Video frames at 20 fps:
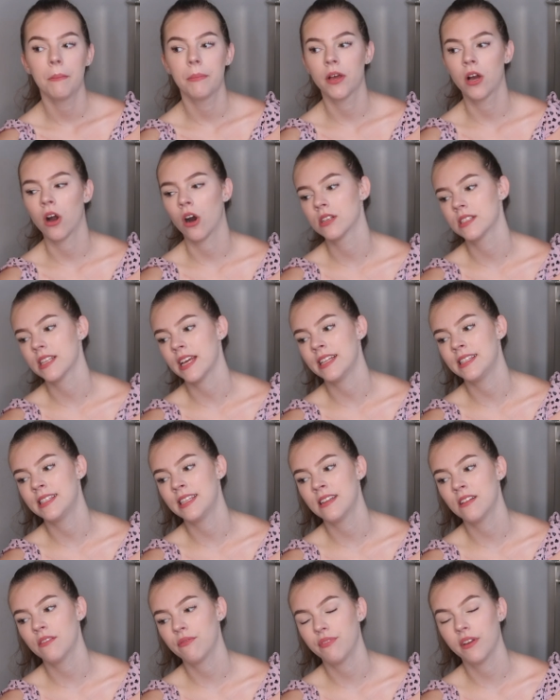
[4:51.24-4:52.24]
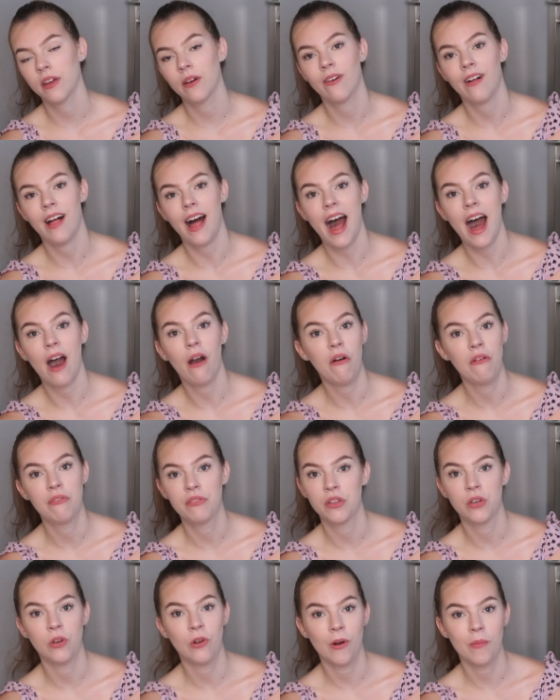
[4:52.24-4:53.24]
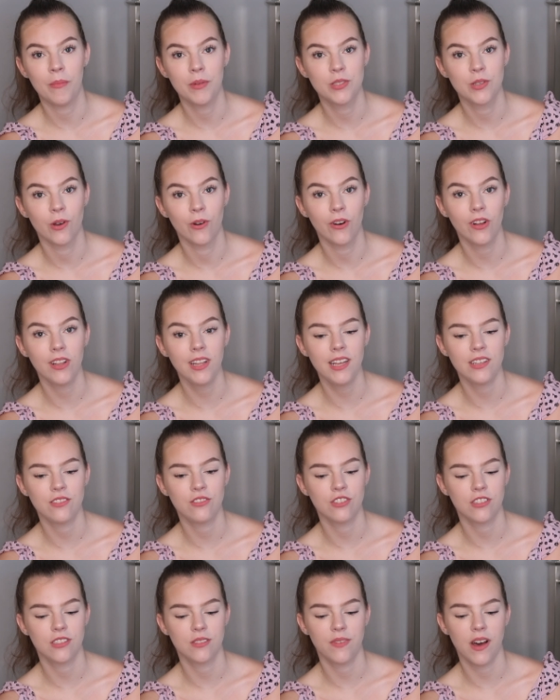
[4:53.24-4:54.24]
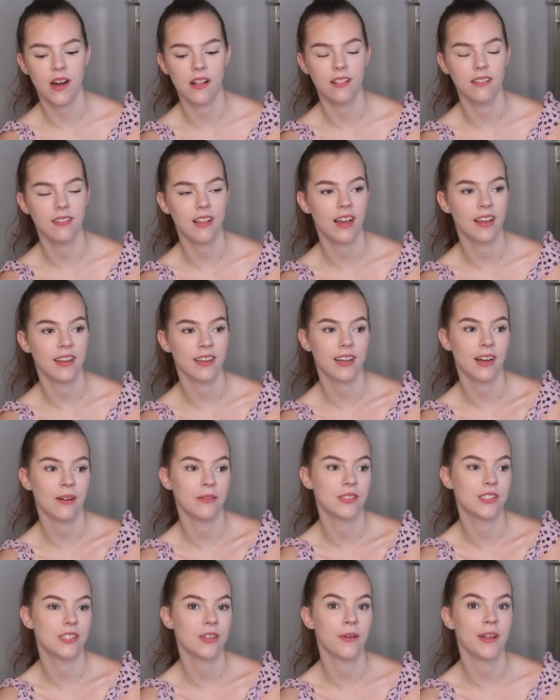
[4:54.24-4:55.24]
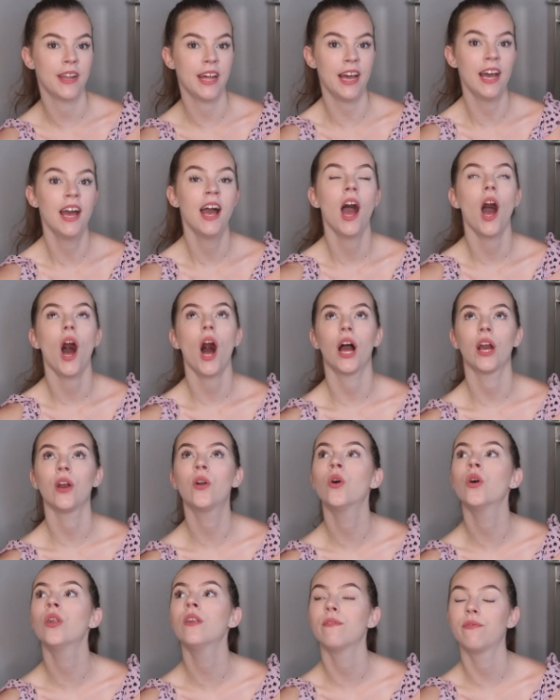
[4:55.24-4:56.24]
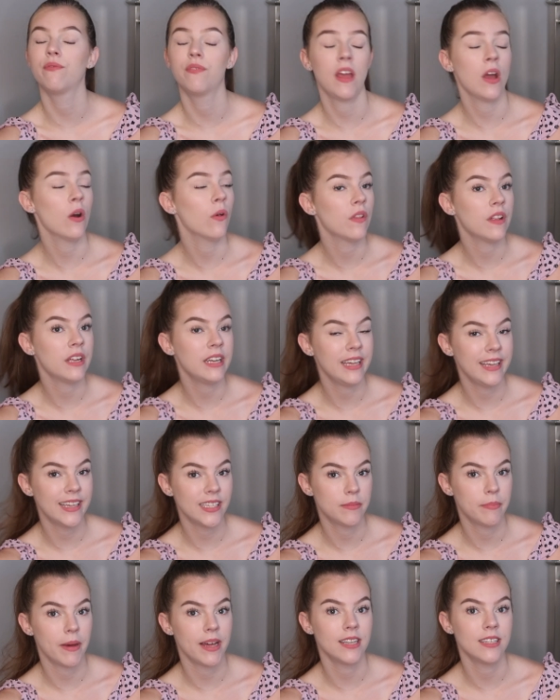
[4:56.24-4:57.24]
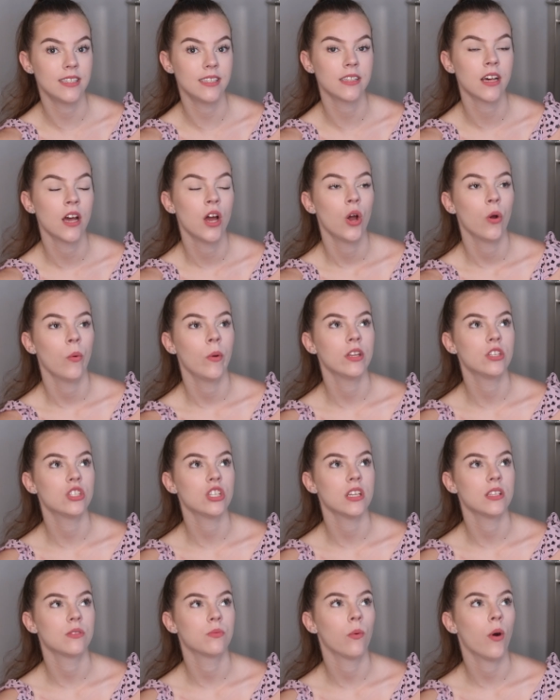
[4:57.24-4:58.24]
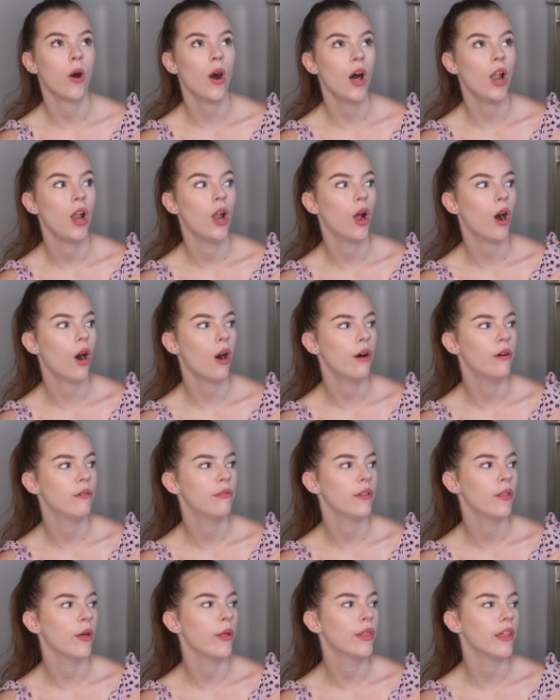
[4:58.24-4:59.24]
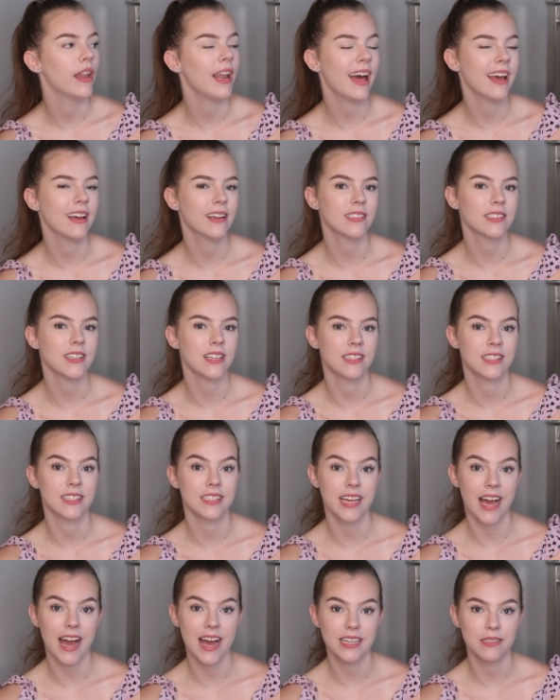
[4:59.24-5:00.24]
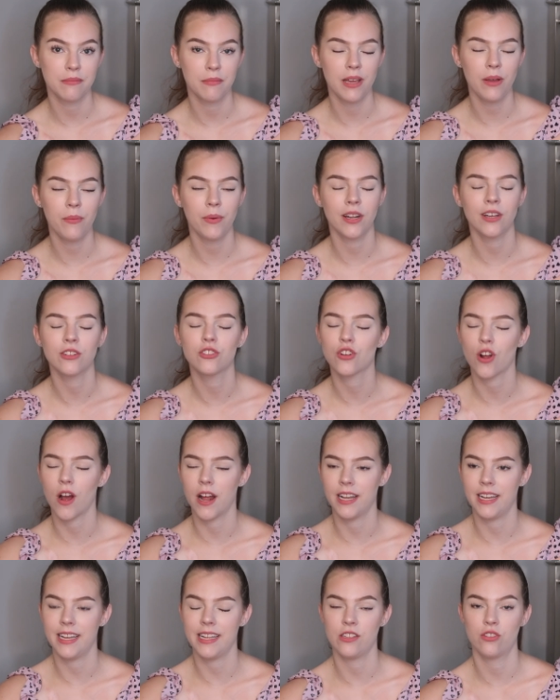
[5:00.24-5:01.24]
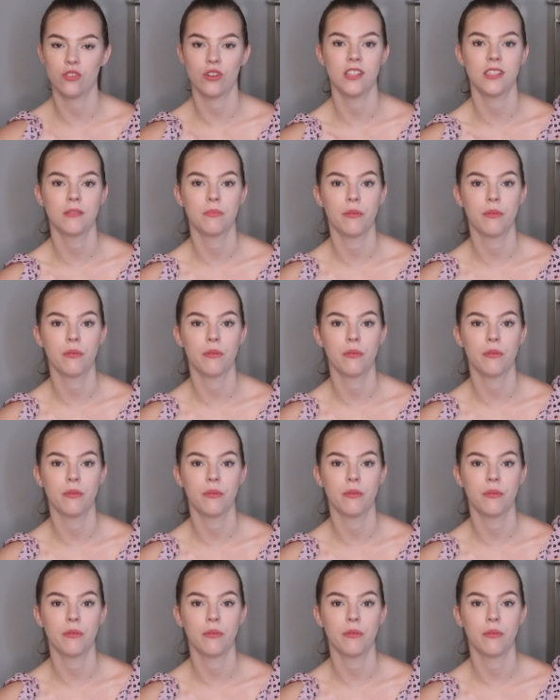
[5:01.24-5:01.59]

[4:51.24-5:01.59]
because it didn't feel out of the norm at all. It just felt like I was doing it. I couldn't feel the knees bend, which is what a lot of other legs had scared me when I tried knee joints